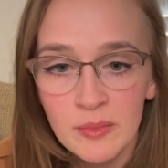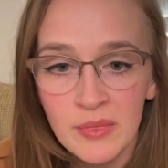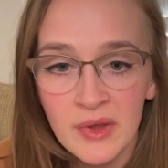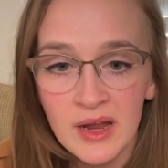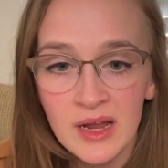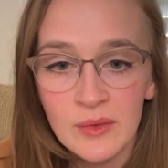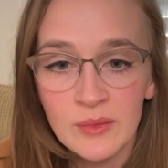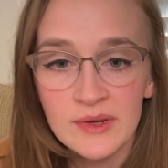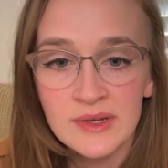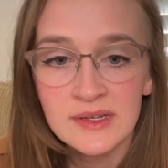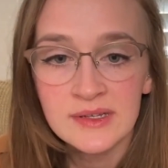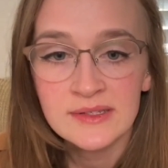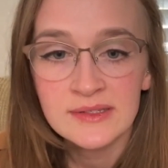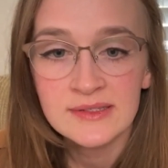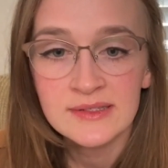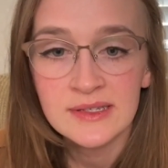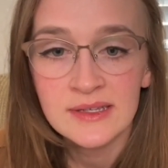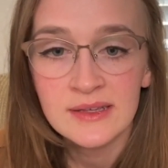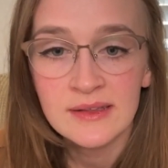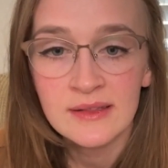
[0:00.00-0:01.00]
Mary
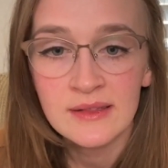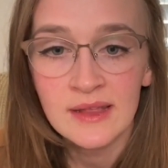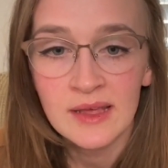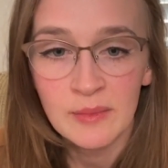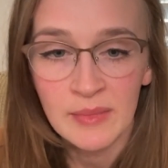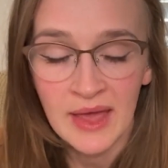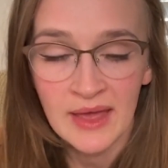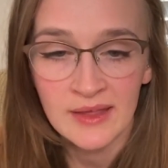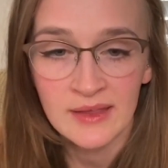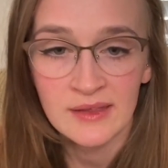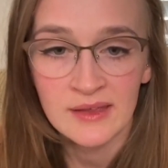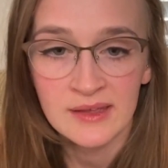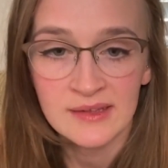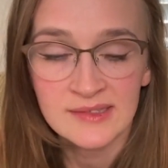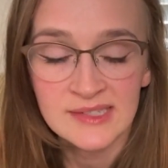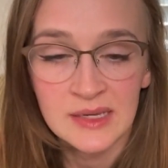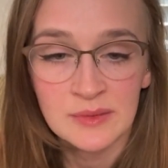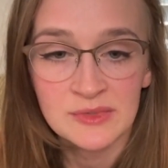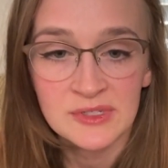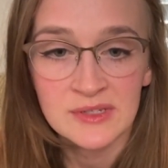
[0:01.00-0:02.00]
was Immaculate
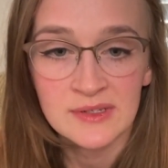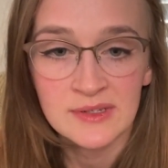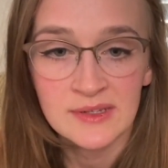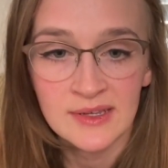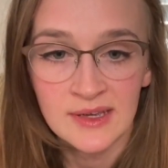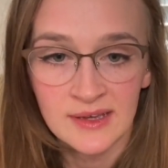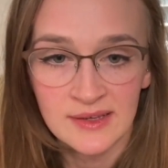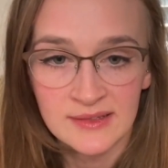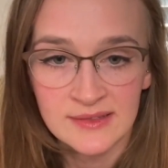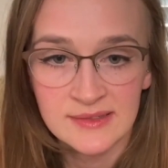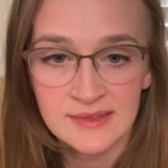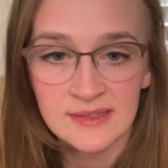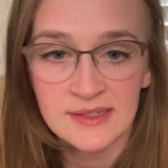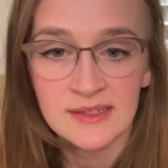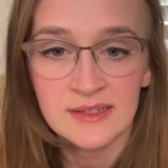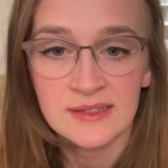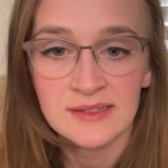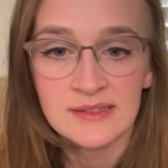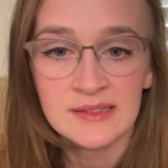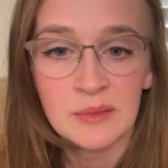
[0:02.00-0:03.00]
Conception. Yes,
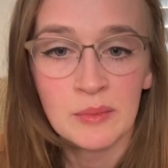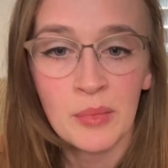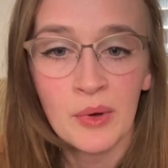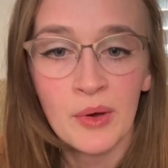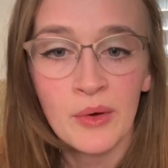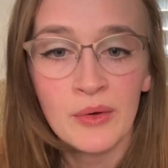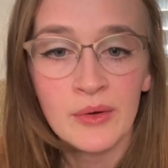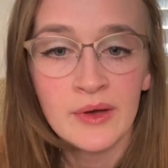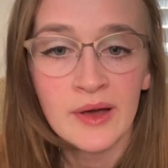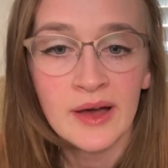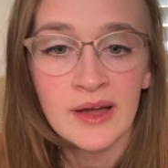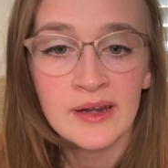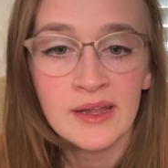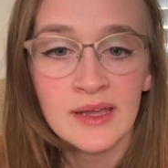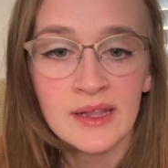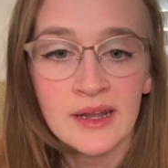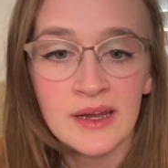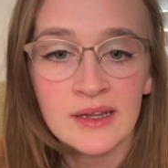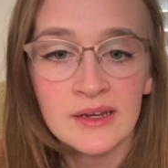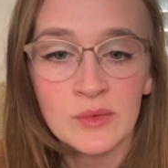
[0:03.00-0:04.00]
it is simple. God
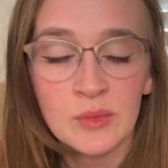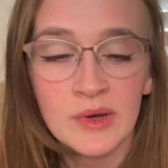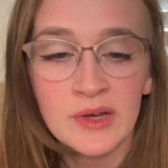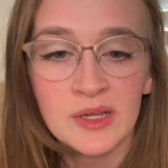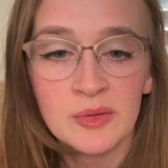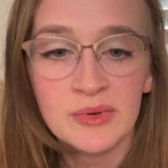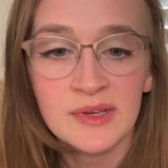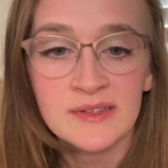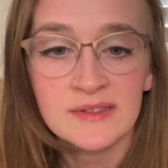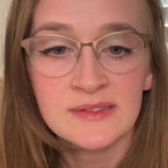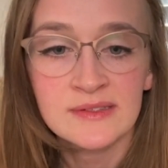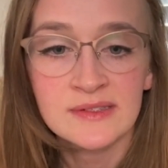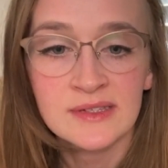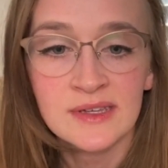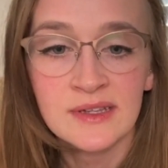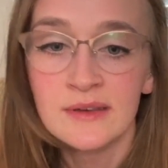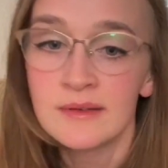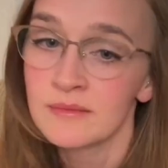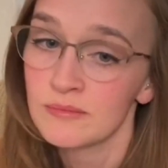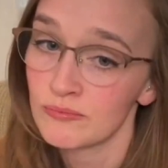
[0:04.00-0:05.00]
cannot dwell in a place of
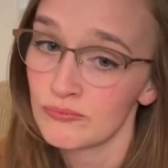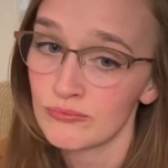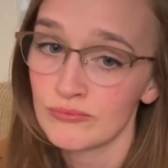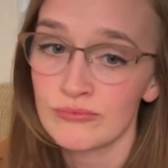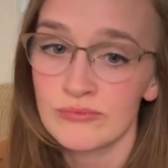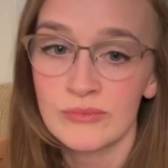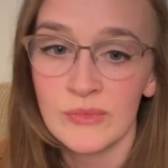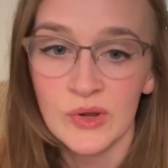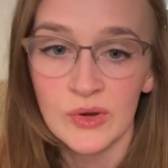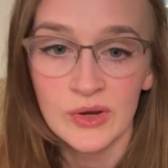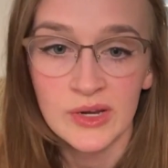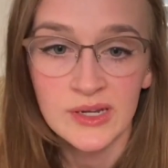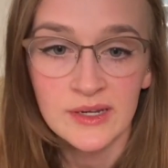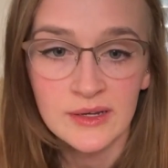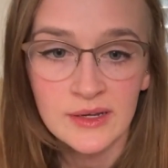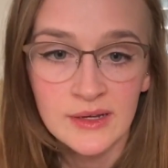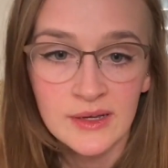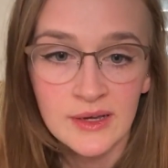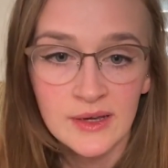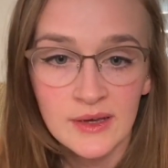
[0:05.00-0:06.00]
sin.
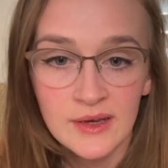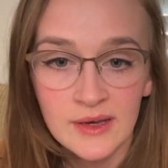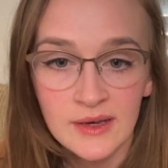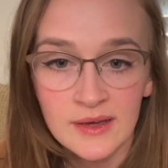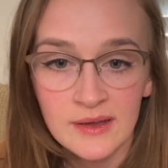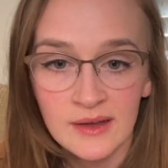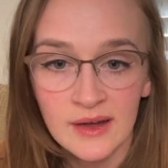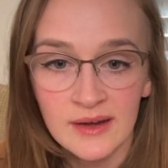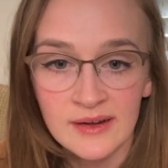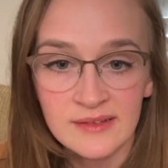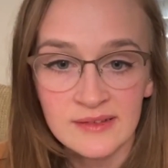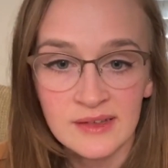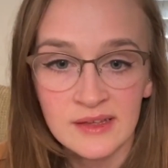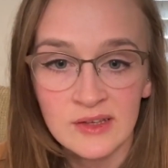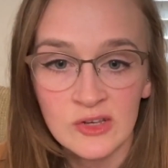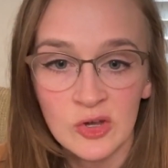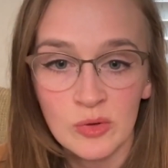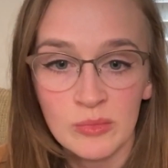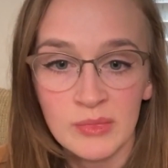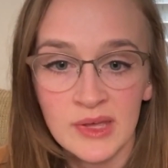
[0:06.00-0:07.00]
Agreed. God and
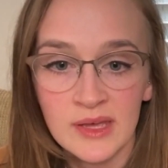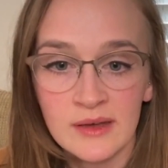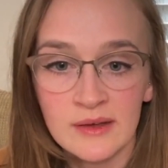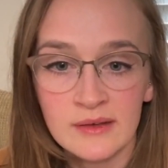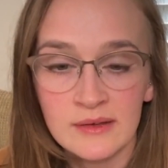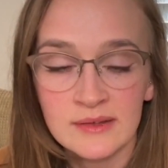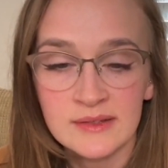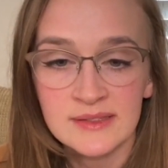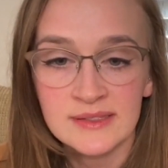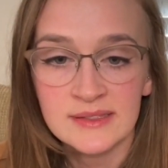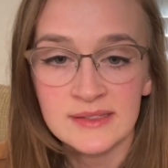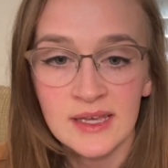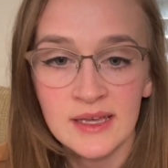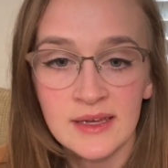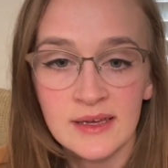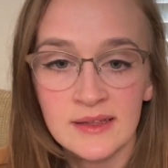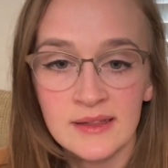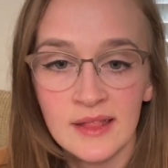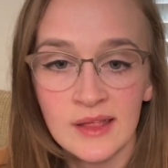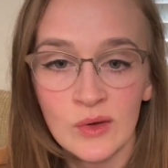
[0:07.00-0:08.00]
sin don't mix
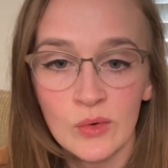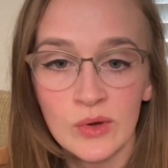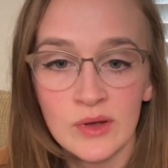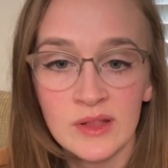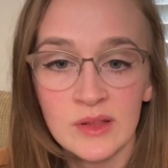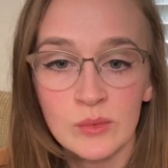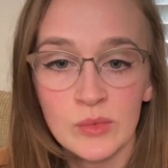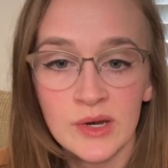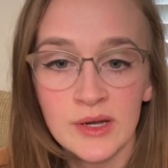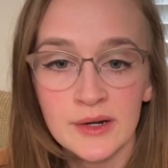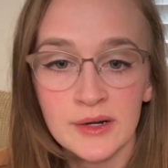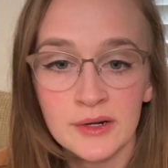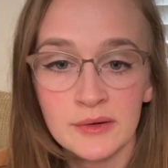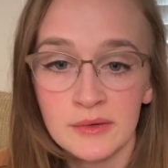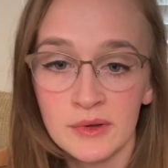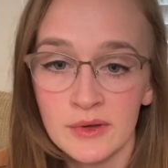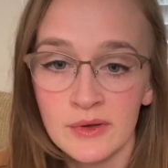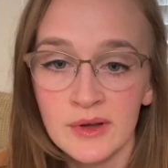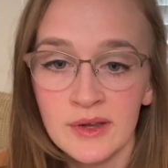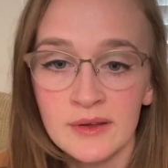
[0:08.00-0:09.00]
like oil and water.
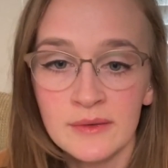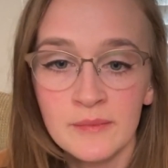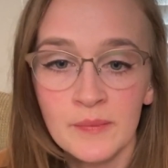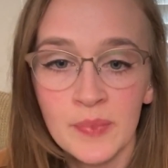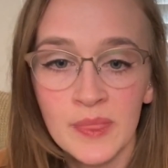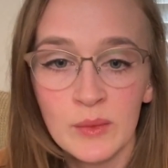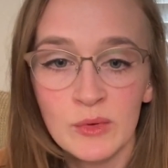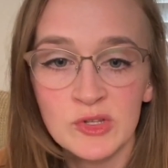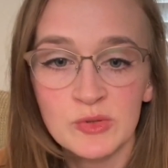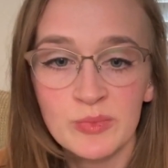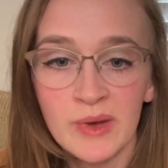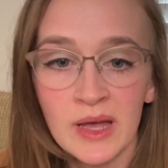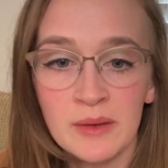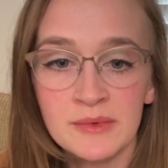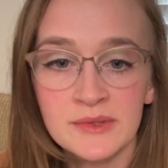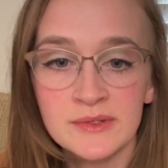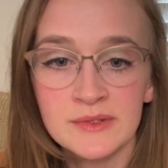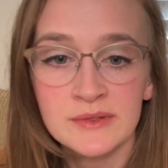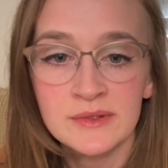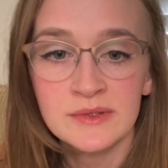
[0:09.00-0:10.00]
Agreed. Which
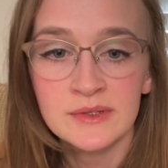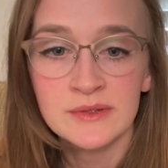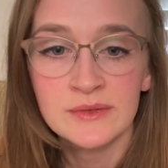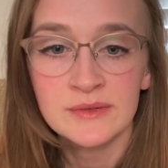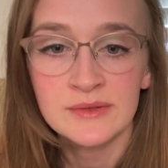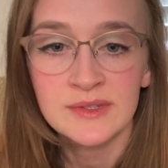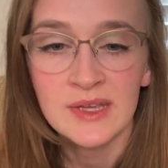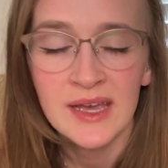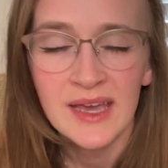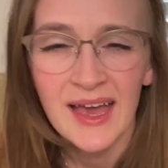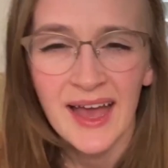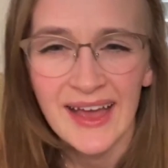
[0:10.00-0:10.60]
Bible do you use?